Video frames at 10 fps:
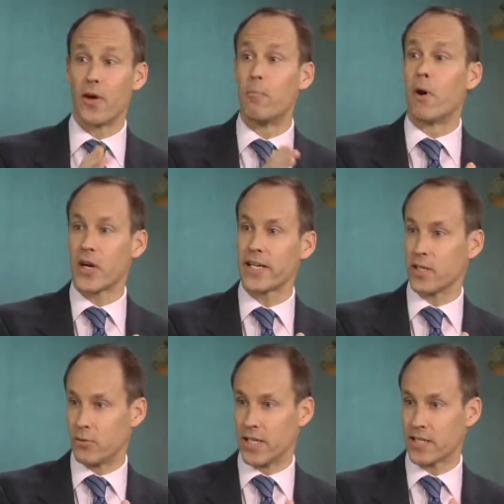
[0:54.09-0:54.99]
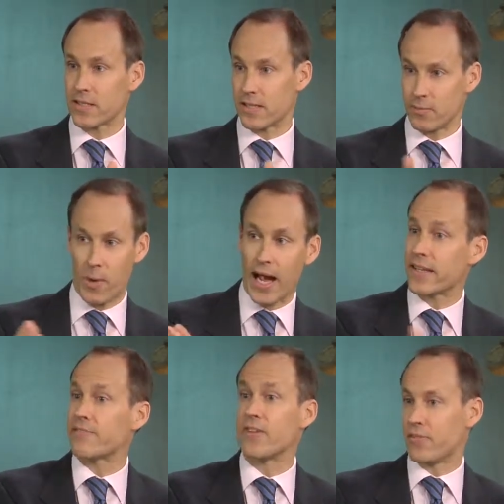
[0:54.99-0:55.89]
market risk that
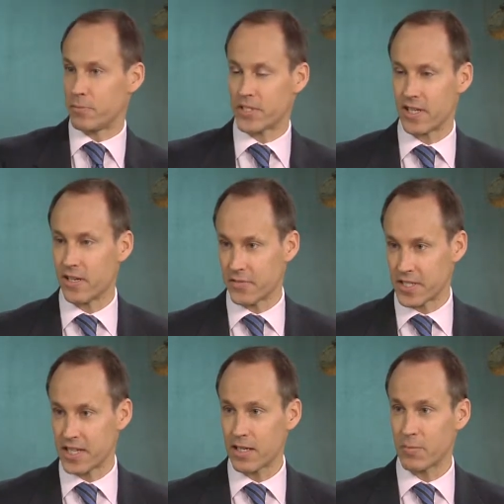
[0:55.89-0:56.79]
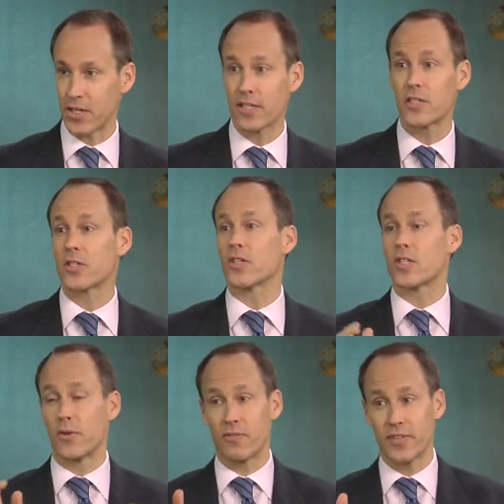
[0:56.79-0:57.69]
whacked 50% off the stock market, there's
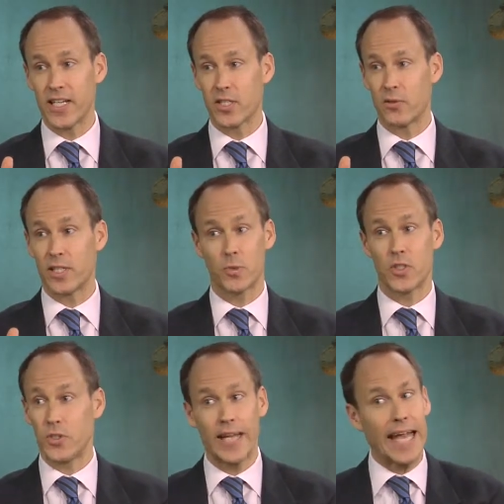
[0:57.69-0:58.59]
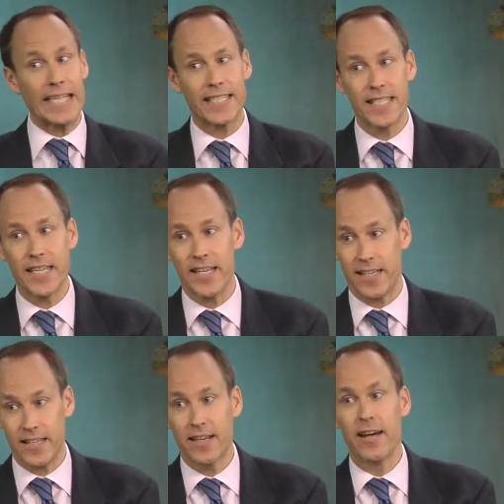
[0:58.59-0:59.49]
also inflation risk, which you can't
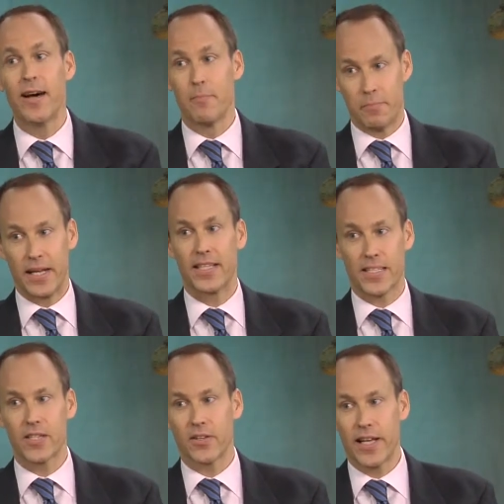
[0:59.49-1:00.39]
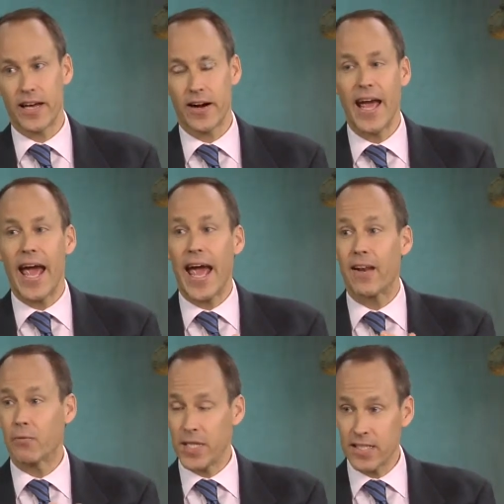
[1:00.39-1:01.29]
see, but it's still there.
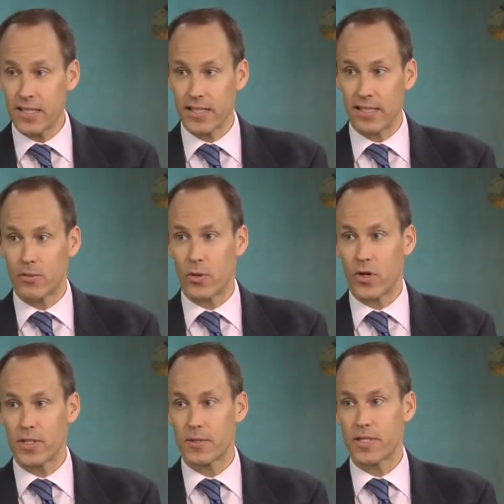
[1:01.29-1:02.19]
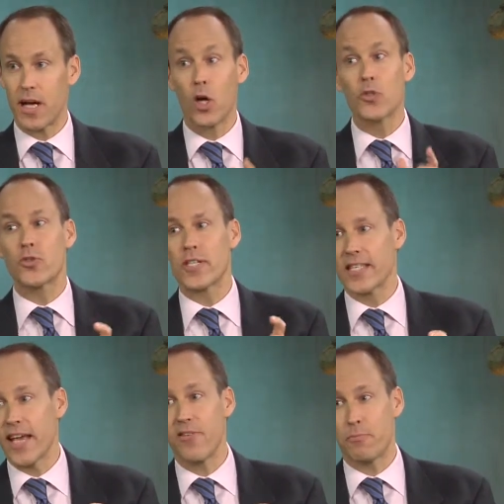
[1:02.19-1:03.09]
And recently, of course, ultra
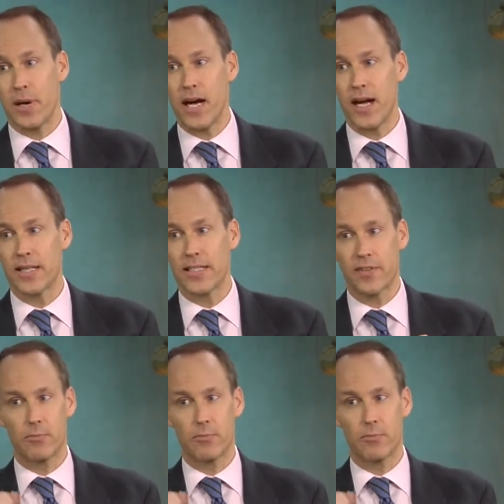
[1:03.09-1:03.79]
safe bonds have